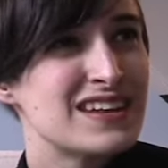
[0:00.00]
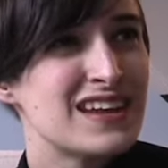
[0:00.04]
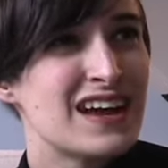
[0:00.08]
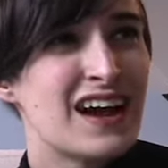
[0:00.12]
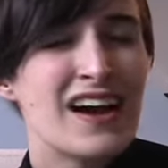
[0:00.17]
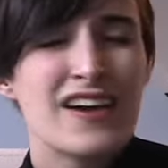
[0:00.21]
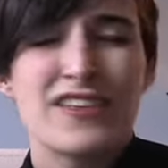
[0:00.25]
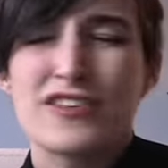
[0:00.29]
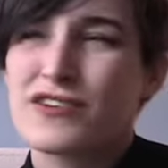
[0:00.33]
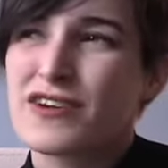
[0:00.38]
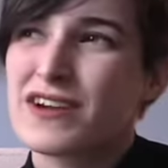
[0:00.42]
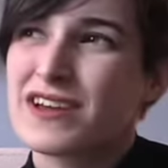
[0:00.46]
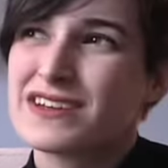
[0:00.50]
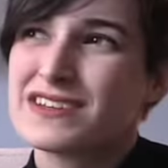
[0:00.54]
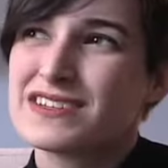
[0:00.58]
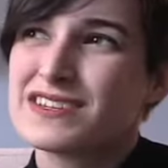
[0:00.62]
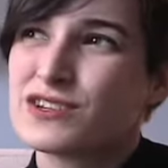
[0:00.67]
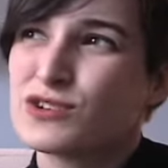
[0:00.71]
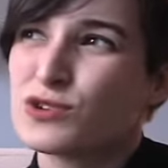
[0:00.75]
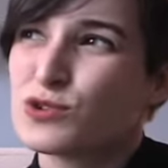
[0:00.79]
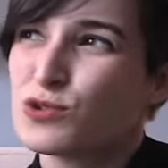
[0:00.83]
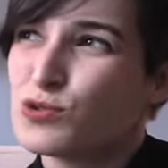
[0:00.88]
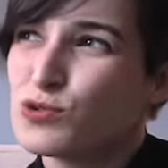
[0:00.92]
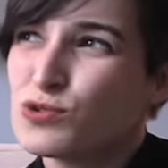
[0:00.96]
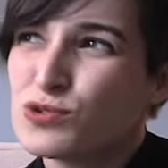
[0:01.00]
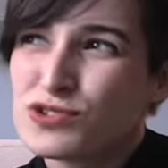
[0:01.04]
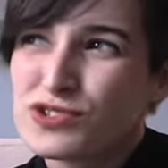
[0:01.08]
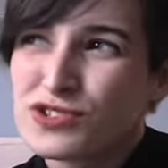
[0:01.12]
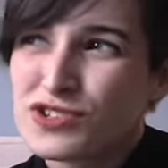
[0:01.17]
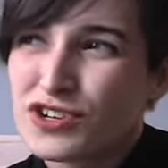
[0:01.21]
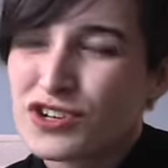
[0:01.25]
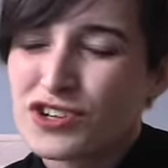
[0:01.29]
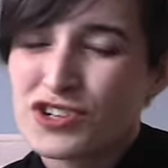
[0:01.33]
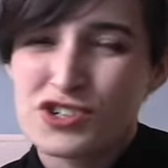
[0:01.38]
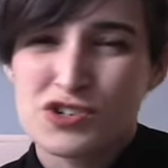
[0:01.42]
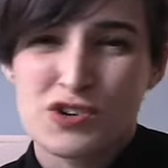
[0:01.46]
either I did a Google
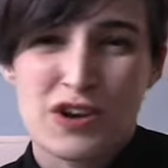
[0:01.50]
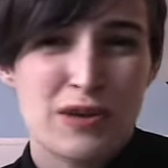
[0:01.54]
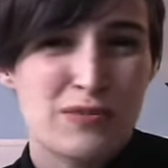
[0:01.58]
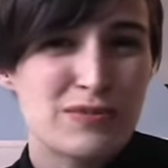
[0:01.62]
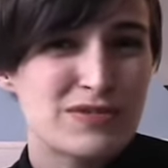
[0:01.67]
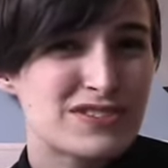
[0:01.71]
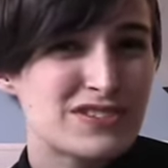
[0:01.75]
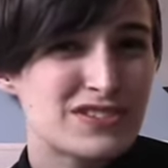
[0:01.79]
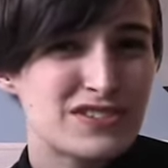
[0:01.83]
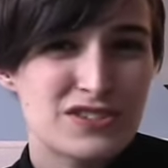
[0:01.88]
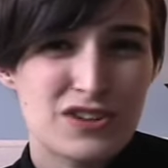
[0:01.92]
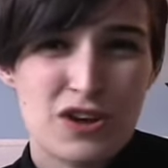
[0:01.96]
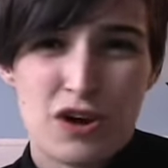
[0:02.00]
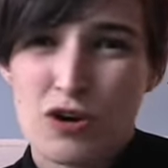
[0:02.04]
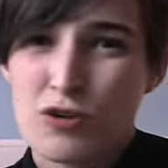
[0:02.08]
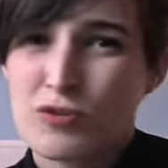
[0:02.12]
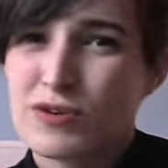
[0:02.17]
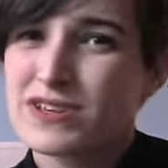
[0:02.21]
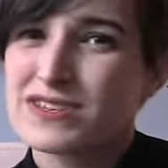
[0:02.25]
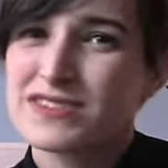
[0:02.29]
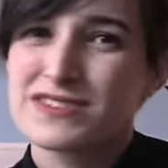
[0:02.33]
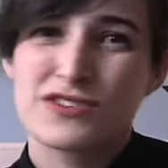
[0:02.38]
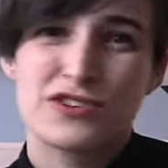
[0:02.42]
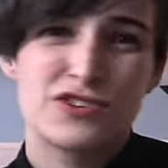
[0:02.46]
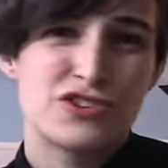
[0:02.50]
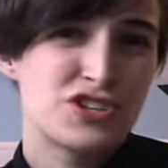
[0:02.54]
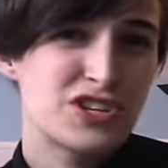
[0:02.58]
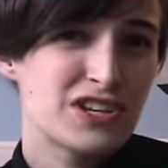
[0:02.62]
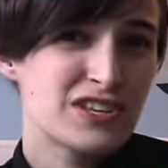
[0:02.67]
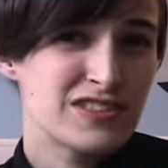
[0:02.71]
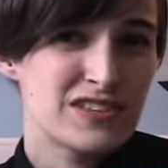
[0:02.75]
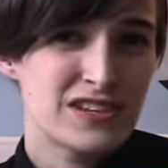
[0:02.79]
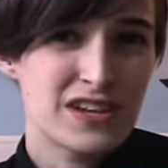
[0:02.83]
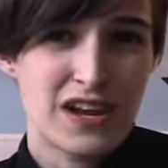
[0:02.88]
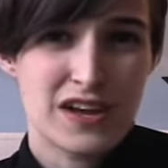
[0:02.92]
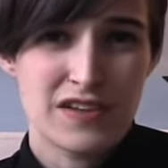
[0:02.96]
search or I was just always
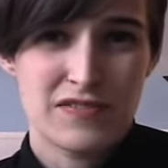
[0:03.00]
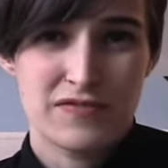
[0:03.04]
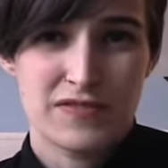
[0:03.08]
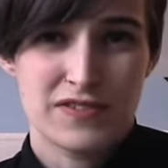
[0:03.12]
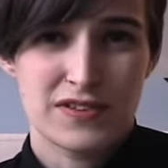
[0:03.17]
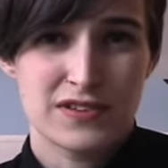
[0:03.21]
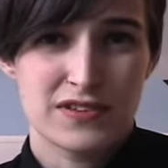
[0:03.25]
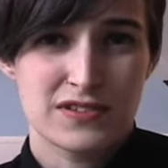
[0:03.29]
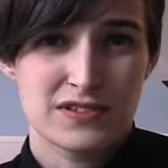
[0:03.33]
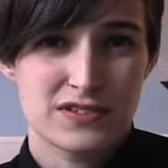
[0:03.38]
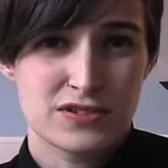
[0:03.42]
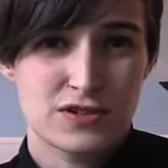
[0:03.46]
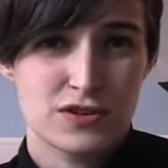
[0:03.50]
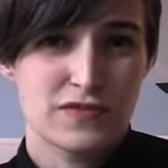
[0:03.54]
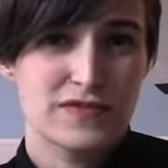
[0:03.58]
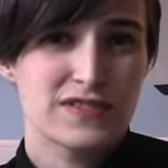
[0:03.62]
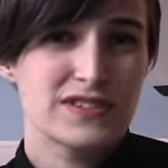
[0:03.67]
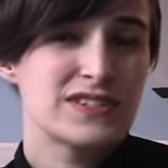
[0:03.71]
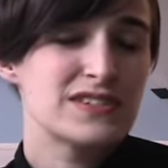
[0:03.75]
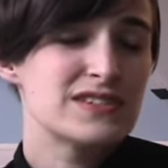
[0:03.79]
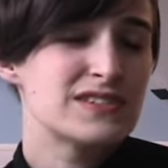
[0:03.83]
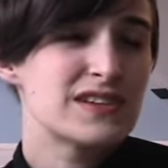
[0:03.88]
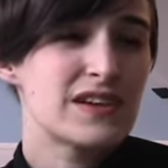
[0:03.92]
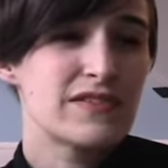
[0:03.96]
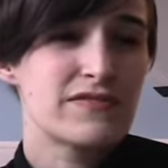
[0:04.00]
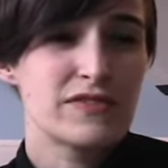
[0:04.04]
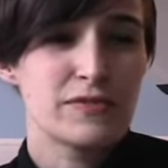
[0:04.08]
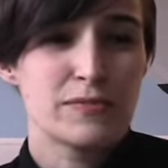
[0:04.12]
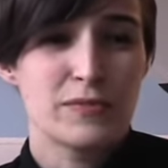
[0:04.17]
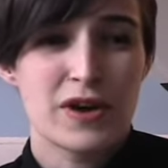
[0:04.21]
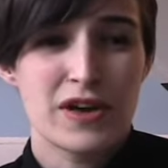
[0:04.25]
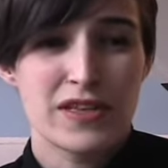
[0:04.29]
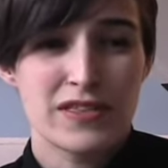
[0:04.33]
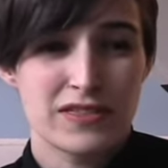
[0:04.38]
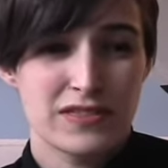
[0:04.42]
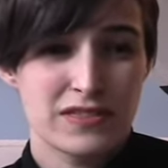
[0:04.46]
searching the NYFA services every
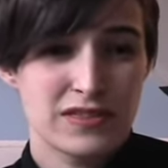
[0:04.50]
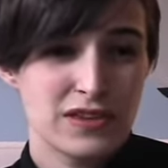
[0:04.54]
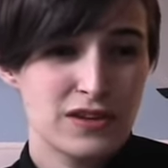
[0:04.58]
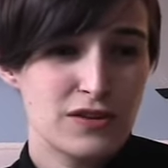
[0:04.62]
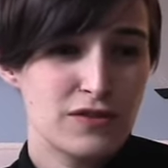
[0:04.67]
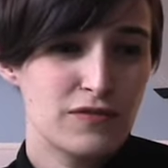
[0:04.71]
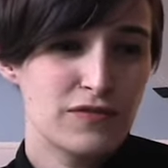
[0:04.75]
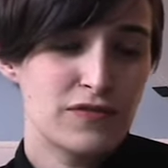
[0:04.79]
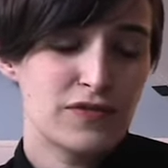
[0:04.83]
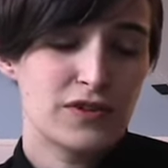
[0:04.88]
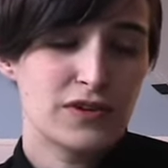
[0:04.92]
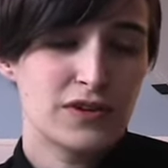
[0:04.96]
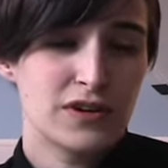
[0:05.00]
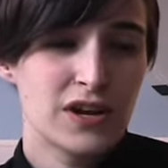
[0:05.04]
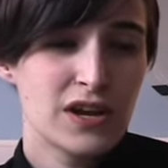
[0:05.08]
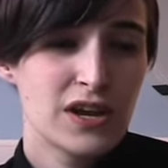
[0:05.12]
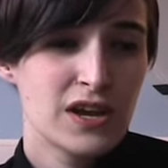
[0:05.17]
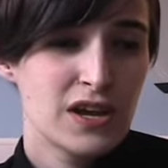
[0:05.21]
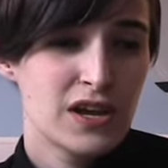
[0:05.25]
month, you know, for